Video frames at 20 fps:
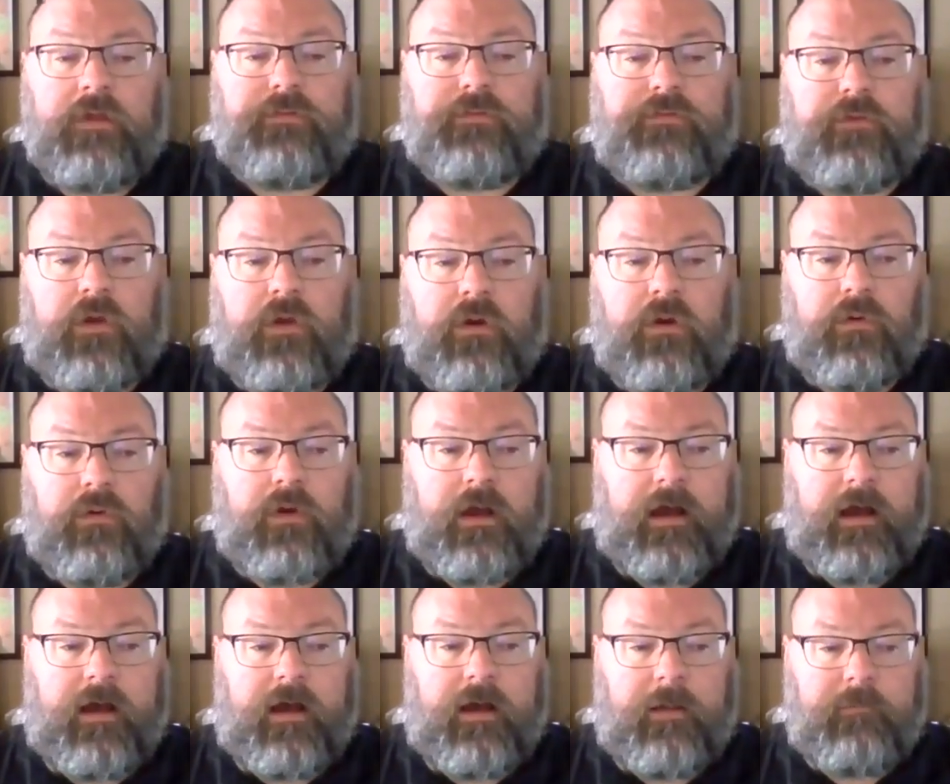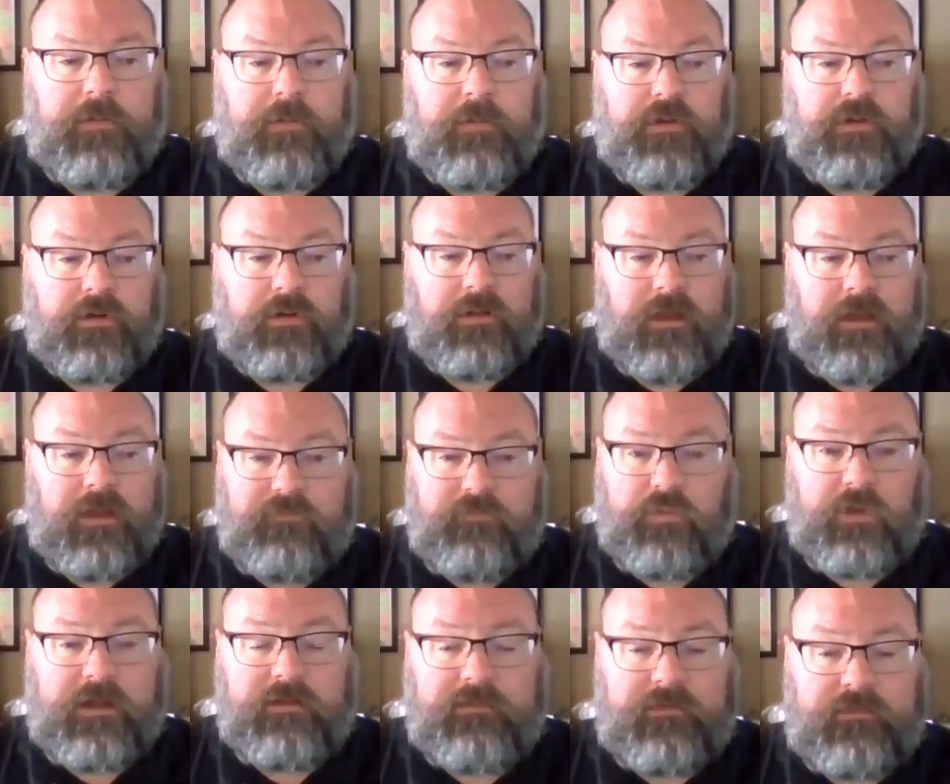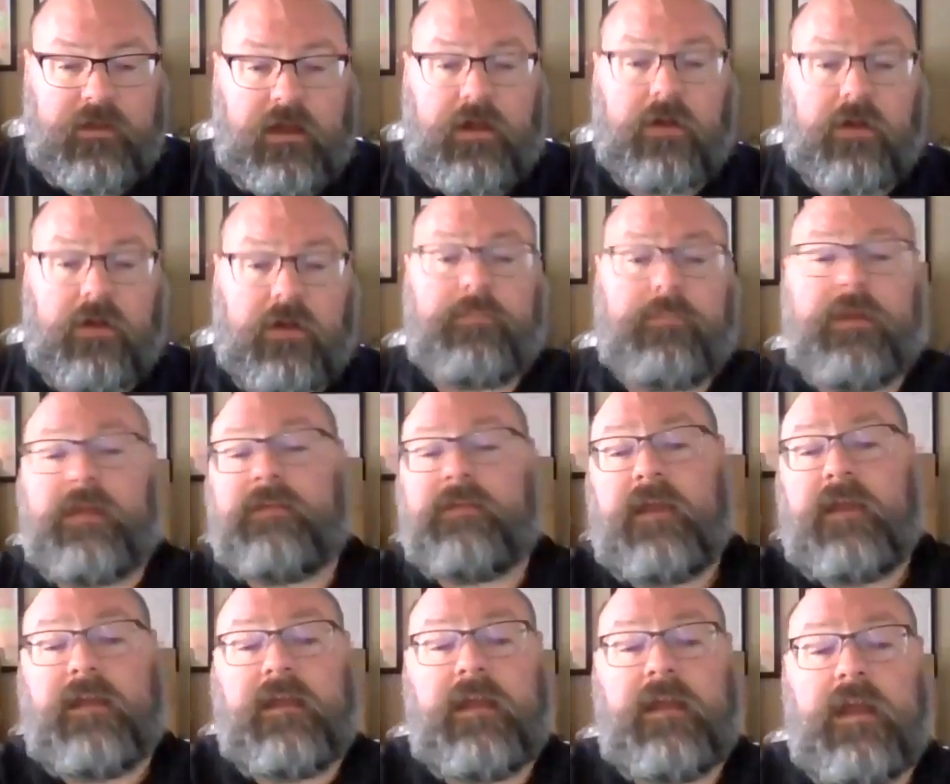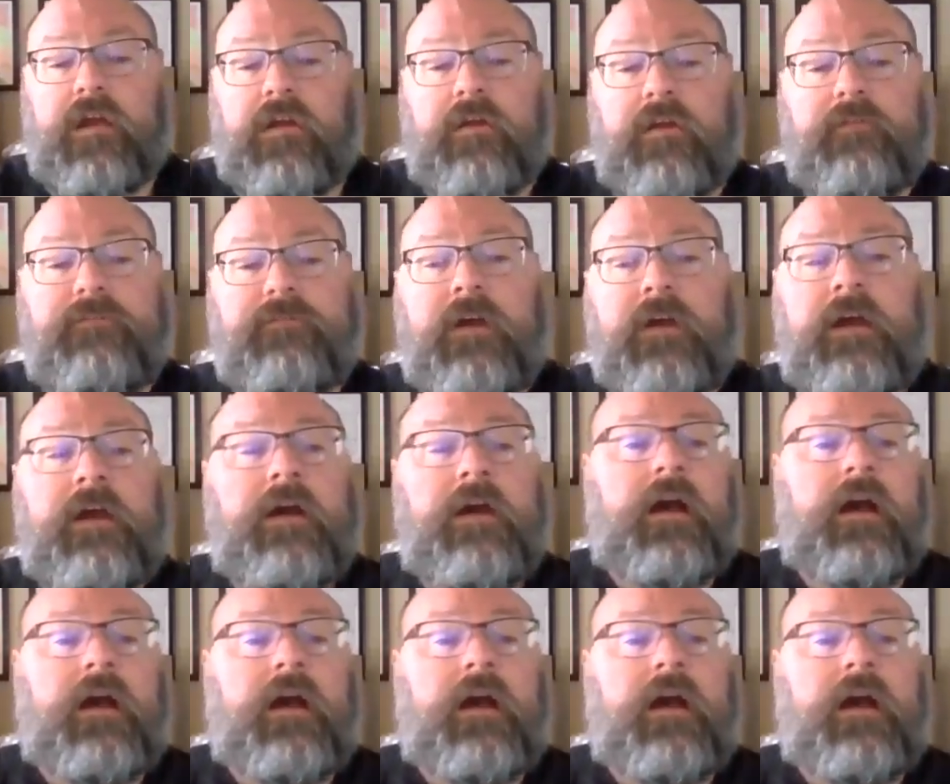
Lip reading: So your loved ones are being taken care of.